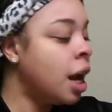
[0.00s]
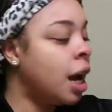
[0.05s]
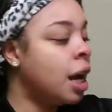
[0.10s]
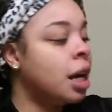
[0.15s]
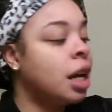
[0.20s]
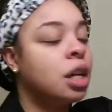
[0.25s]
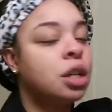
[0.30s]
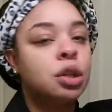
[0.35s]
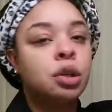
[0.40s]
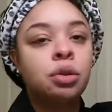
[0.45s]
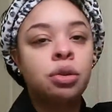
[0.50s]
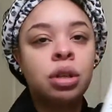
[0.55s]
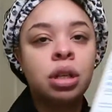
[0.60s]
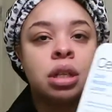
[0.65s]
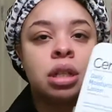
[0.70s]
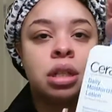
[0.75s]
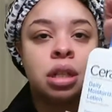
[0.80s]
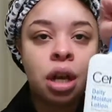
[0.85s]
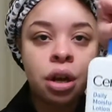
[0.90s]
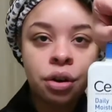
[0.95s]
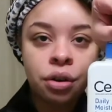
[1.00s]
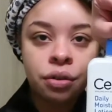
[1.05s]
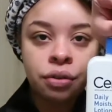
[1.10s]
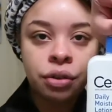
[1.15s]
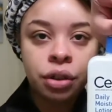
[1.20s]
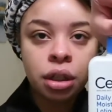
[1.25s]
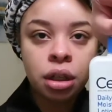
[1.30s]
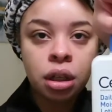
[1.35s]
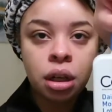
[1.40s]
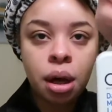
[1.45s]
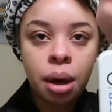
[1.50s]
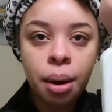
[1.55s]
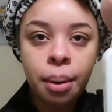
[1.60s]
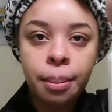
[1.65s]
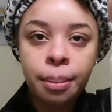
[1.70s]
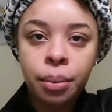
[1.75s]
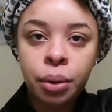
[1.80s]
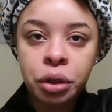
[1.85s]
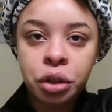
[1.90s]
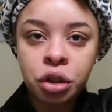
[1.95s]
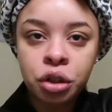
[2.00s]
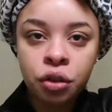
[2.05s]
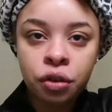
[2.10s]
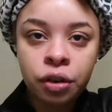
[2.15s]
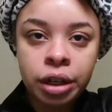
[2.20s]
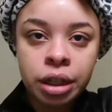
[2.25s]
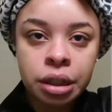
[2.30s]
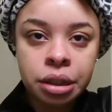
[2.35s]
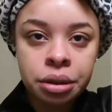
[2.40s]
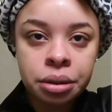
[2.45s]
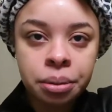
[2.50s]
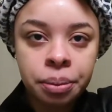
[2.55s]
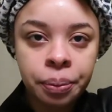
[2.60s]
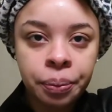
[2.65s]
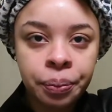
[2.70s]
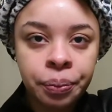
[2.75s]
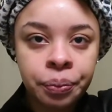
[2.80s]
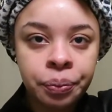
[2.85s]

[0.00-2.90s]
and I do the CeraVe Moisturizer.